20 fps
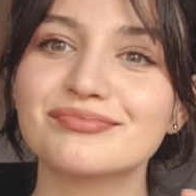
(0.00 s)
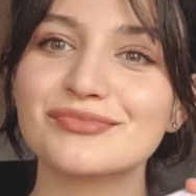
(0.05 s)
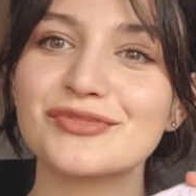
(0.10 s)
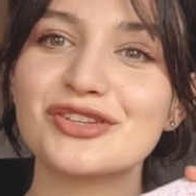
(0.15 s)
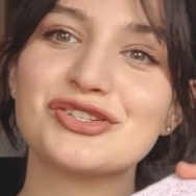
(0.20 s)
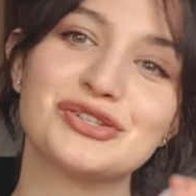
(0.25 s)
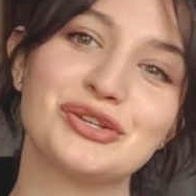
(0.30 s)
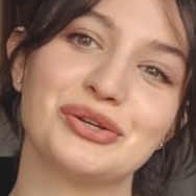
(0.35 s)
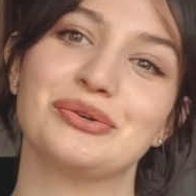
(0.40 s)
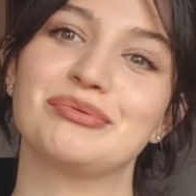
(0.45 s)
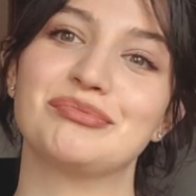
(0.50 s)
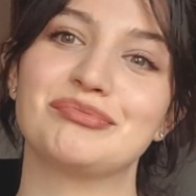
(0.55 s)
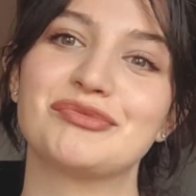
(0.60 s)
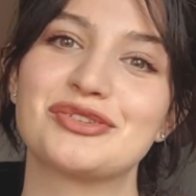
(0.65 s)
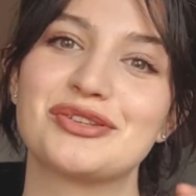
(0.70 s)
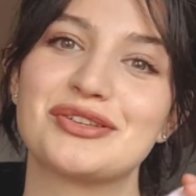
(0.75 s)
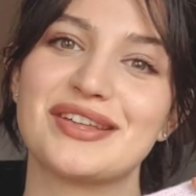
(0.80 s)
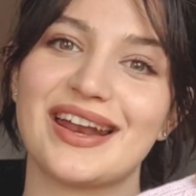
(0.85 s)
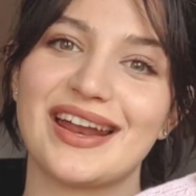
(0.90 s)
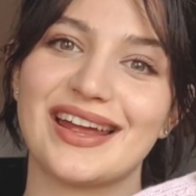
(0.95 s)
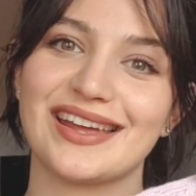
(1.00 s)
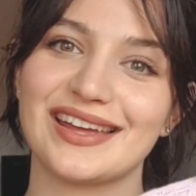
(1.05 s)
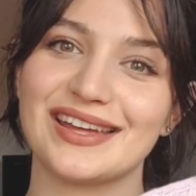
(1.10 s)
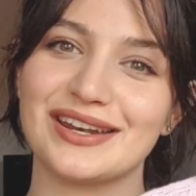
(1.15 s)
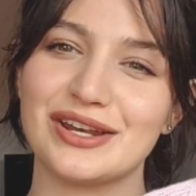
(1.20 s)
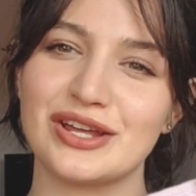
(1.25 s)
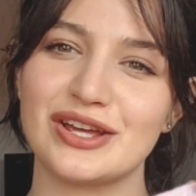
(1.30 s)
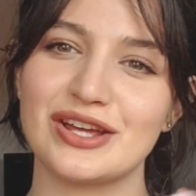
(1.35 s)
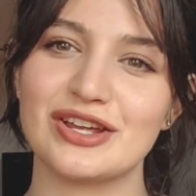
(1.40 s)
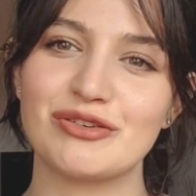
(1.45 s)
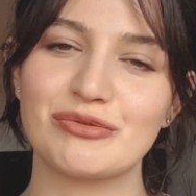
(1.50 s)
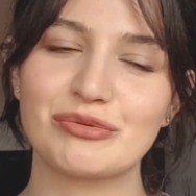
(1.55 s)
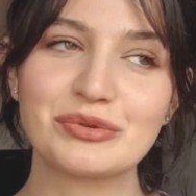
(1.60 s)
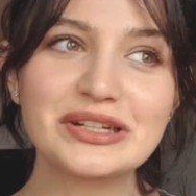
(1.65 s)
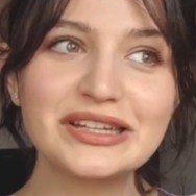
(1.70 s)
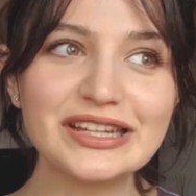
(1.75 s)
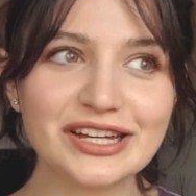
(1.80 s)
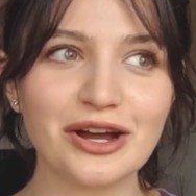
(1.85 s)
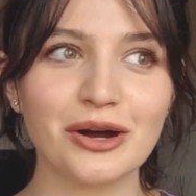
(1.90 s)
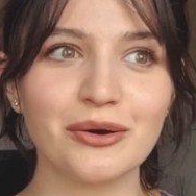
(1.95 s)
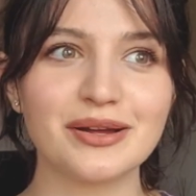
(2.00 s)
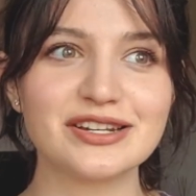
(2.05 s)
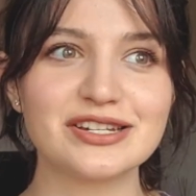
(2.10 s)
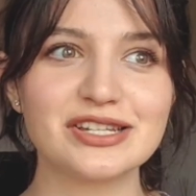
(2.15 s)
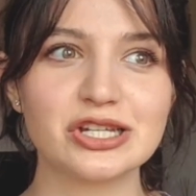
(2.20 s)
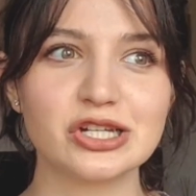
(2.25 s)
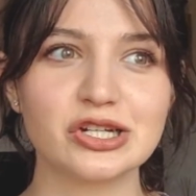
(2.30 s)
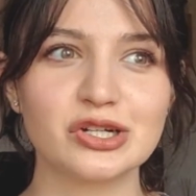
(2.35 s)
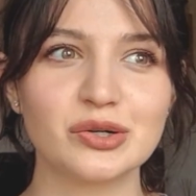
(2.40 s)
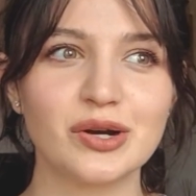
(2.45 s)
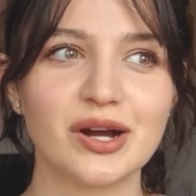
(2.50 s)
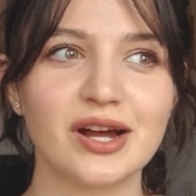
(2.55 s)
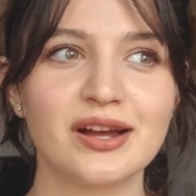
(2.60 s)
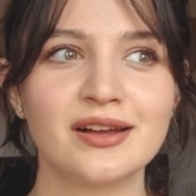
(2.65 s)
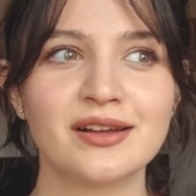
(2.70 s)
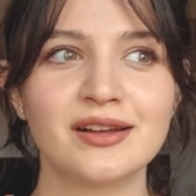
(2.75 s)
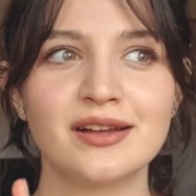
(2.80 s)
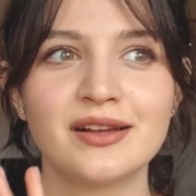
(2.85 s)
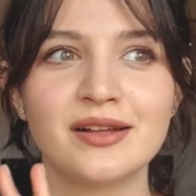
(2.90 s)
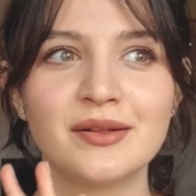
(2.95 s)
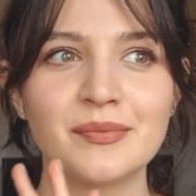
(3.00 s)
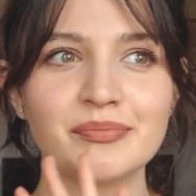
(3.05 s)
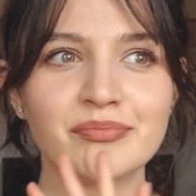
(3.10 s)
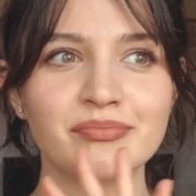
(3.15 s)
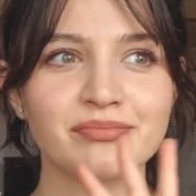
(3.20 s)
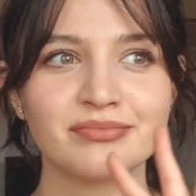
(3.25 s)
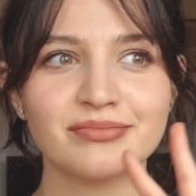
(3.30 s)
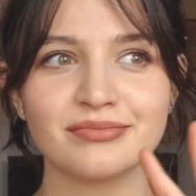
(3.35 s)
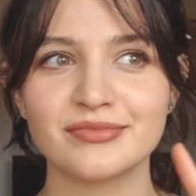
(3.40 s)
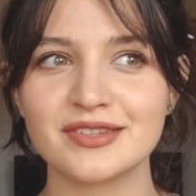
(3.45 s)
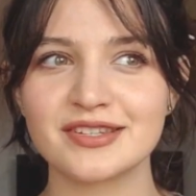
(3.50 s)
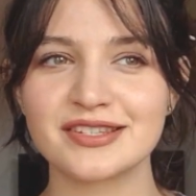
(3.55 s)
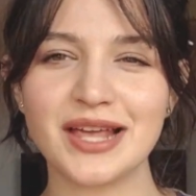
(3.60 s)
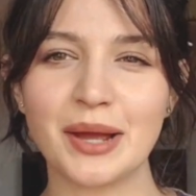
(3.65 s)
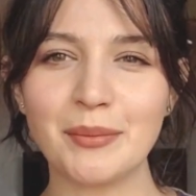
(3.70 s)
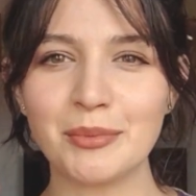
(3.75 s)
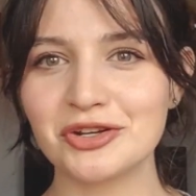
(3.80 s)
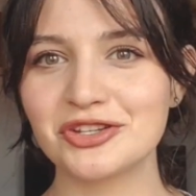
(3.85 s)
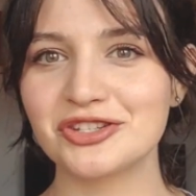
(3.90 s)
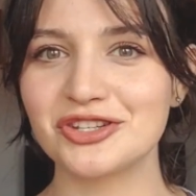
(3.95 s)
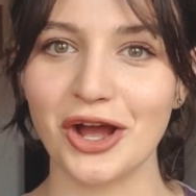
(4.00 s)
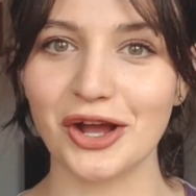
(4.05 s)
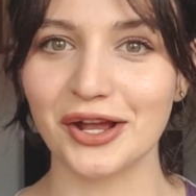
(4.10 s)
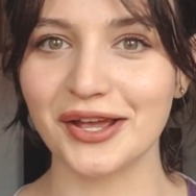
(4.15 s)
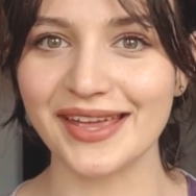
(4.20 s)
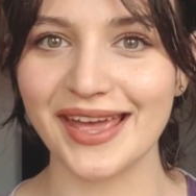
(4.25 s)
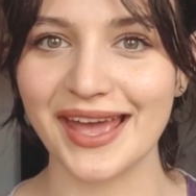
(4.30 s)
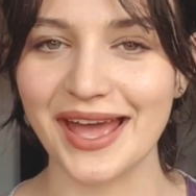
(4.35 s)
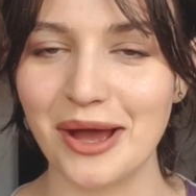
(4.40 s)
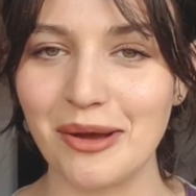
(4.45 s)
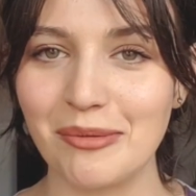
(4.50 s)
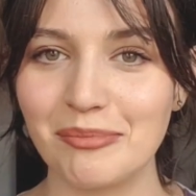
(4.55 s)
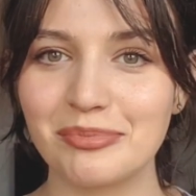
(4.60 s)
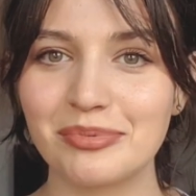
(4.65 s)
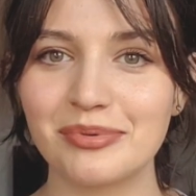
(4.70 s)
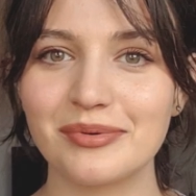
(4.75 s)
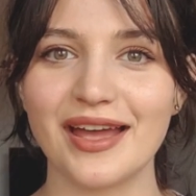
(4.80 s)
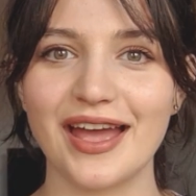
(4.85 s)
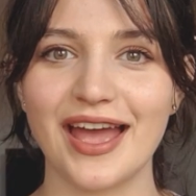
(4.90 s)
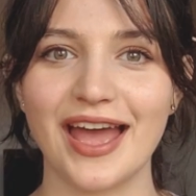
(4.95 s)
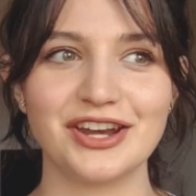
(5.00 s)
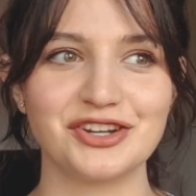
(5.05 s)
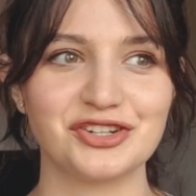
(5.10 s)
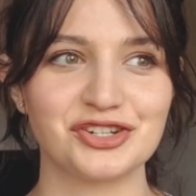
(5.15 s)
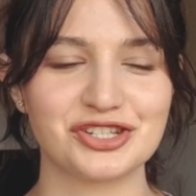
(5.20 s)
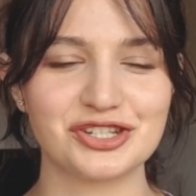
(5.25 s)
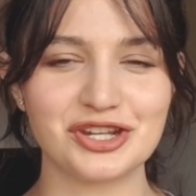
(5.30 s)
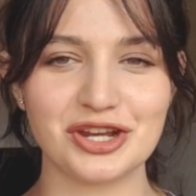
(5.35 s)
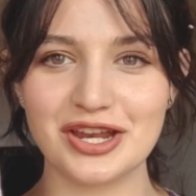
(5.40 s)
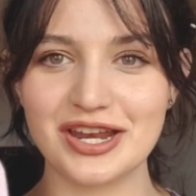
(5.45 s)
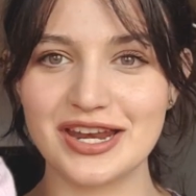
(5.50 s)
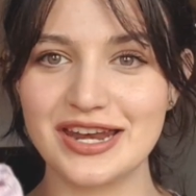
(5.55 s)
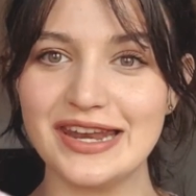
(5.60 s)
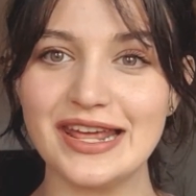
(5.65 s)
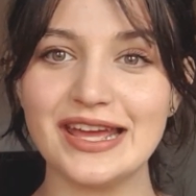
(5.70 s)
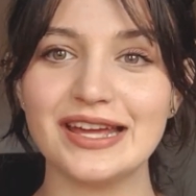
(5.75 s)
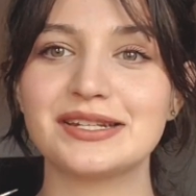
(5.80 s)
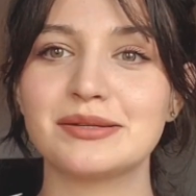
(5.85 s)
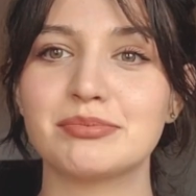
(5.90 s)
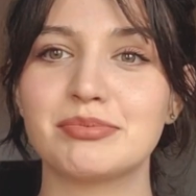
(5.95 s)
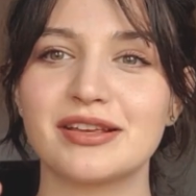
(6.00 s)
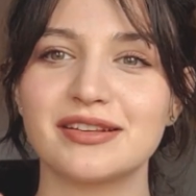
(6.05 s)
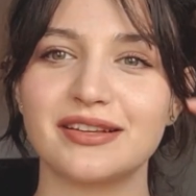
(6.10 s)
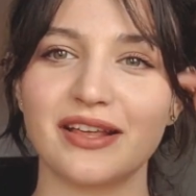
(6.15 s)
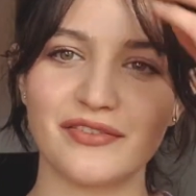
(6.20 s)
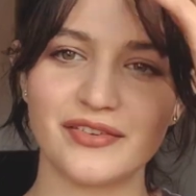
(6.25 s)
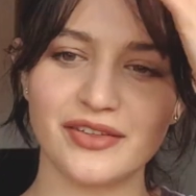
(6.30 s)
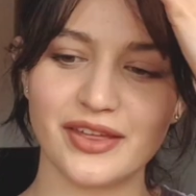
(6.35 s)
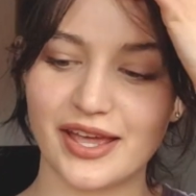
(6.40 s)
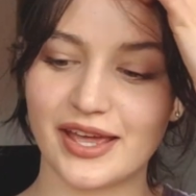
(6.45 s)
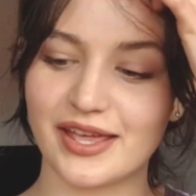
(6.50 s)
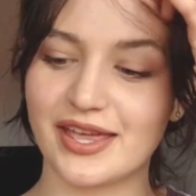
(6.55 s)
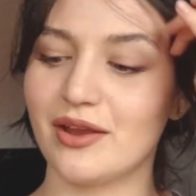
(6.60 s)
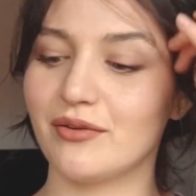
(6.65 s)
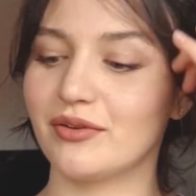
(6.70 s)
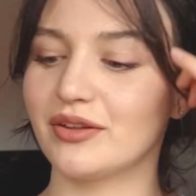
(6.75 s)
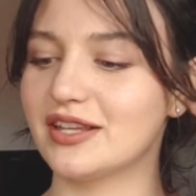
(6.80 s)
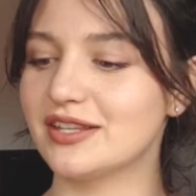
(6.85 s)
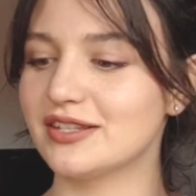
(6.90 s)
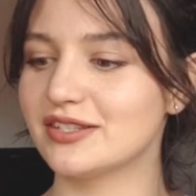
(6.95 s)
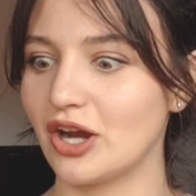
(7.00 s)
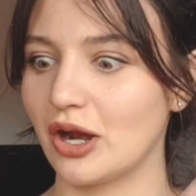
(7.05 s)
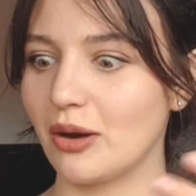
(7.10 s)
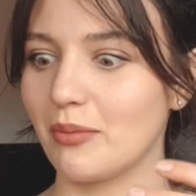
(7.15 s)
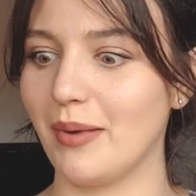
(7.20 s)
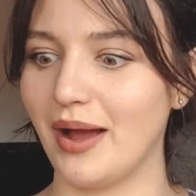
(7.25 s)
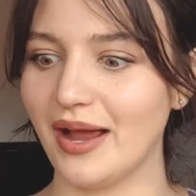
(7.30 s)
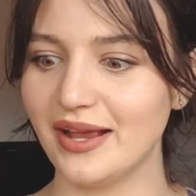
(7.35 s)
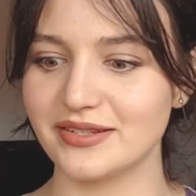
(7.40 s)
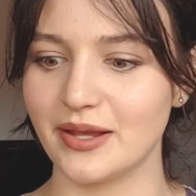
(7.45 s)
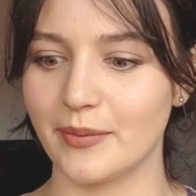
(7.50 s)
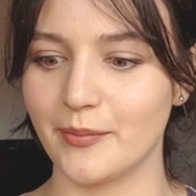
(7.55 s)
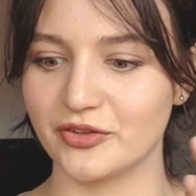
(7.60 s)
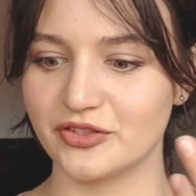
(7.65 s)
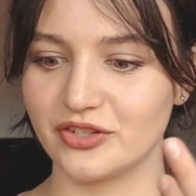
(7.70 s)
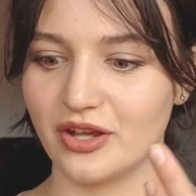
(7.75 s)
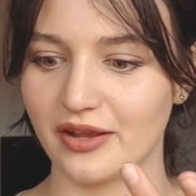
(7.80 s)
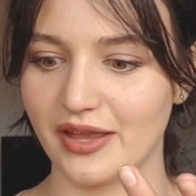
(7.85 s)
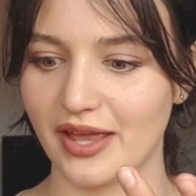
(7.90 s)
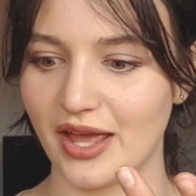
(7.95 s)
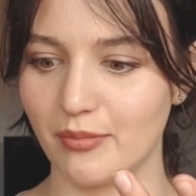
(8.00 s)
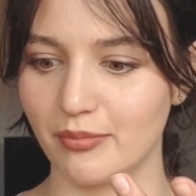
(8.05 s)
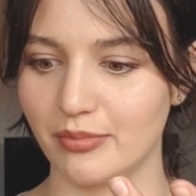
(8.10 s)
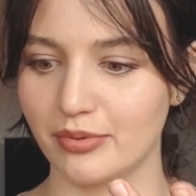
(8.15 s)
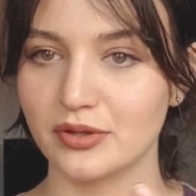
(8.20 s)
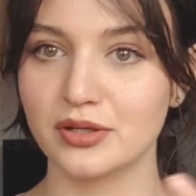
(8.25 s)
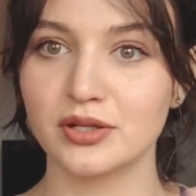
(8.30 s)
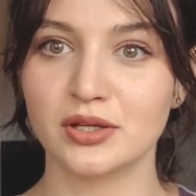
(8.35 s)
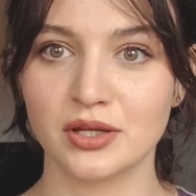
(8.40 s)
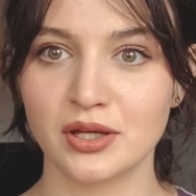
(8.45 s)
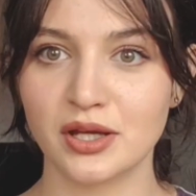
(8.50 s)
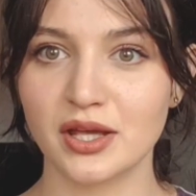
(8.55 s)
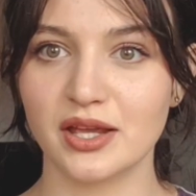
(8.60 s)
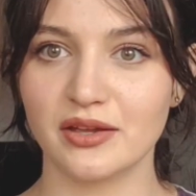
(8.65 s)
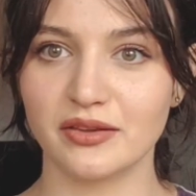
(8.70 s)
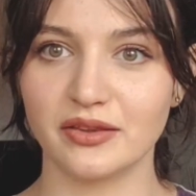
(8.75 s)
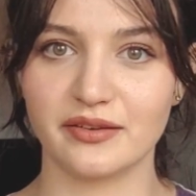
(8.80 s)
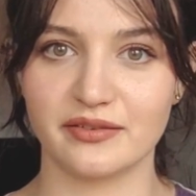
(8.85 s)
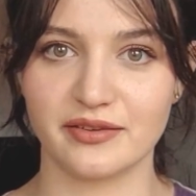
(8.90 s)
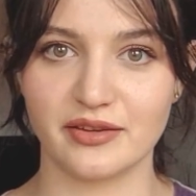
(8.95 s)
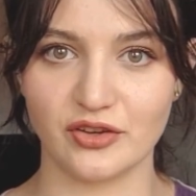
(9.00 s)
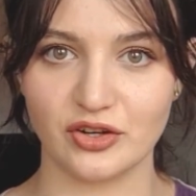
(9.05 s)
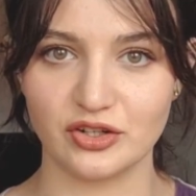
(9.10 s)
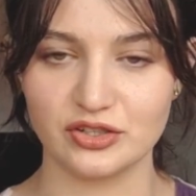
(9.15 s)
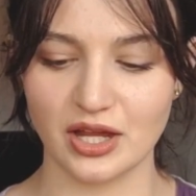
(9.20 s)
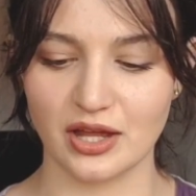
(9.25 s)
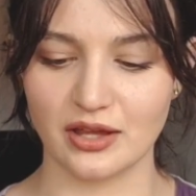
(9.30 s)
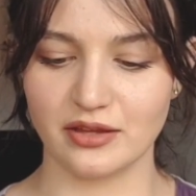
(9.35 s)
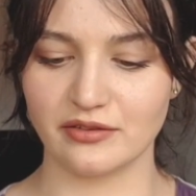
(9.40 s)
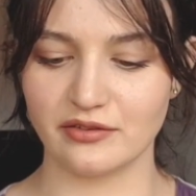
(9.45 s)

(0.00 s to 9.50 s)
soon so that I can really go into summer sock camp and just knit, because I feel like I can't really start my summer sock camp unless these are done.